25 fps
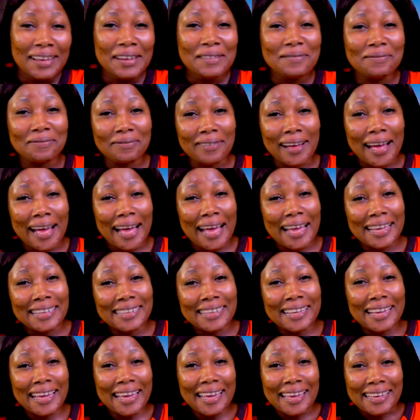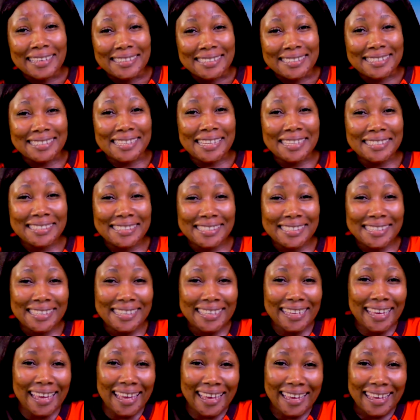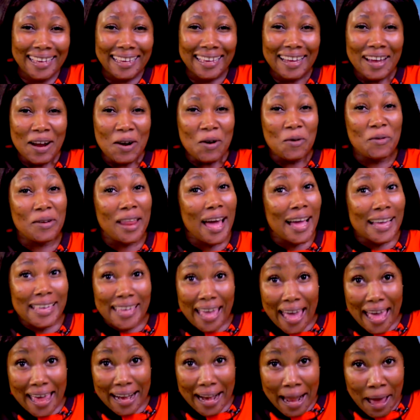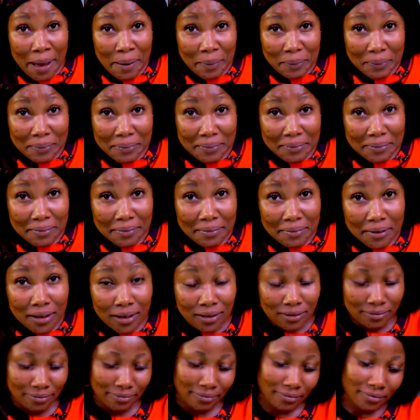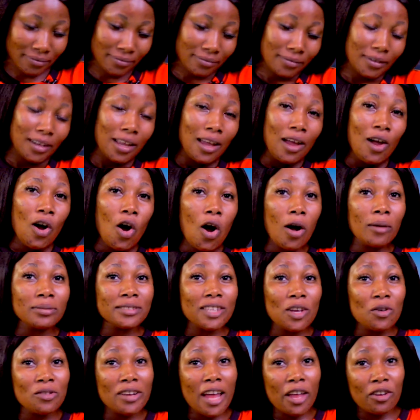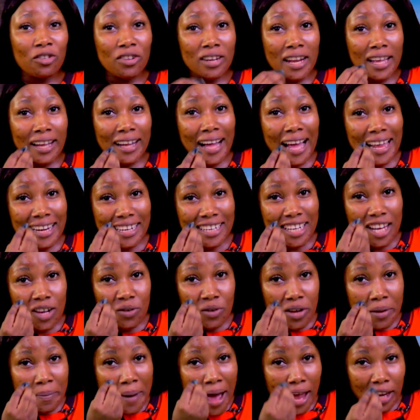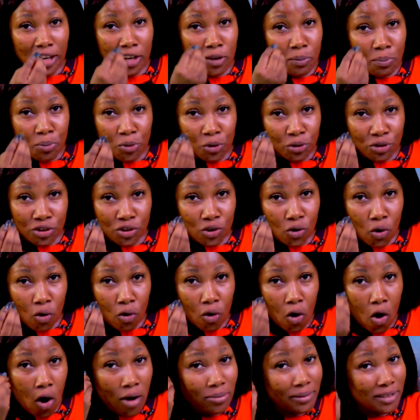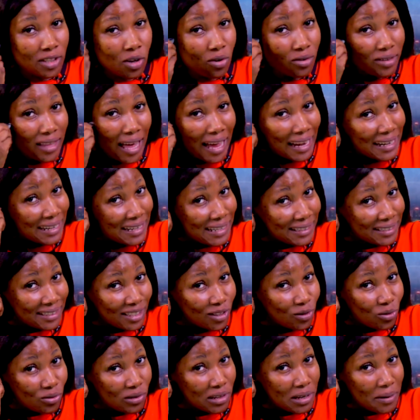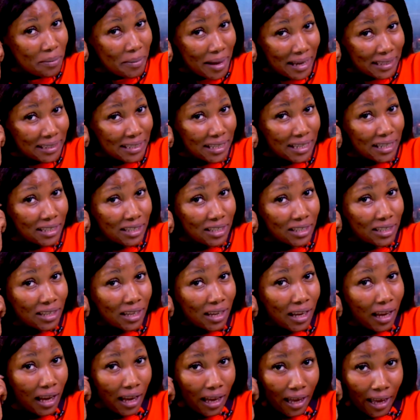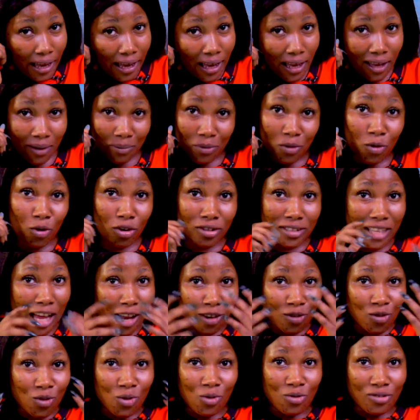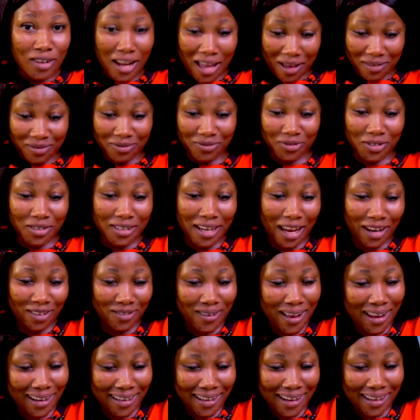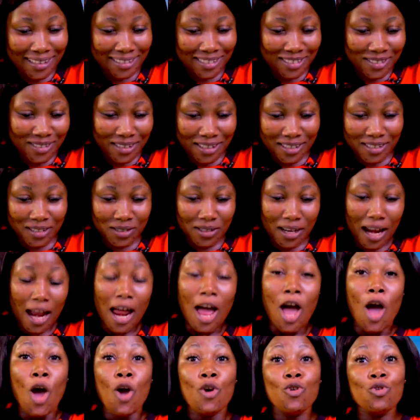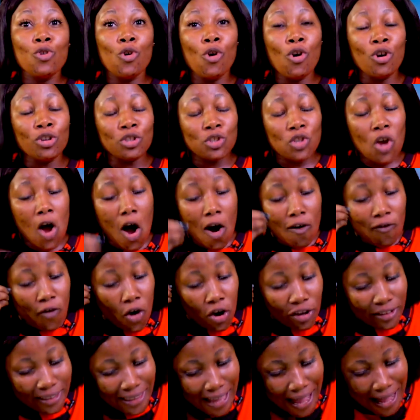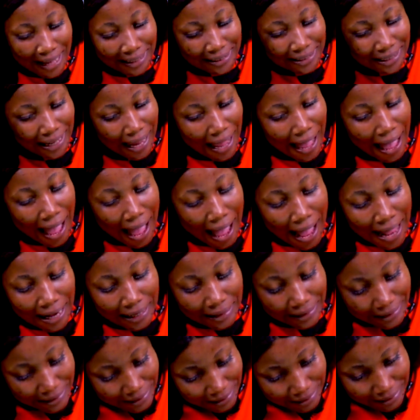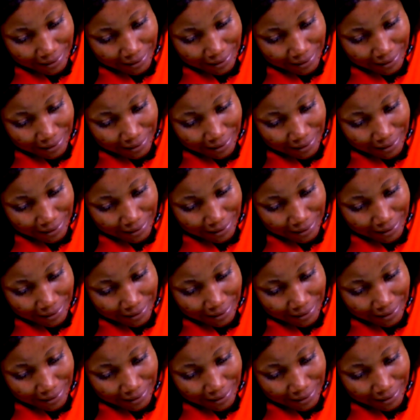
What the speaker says: Fine girl, sexy girl. Una hear her. Also, una know they carry the way by the beauty. Also, una listen to the message. Because I know now, this one. Use your voter's card.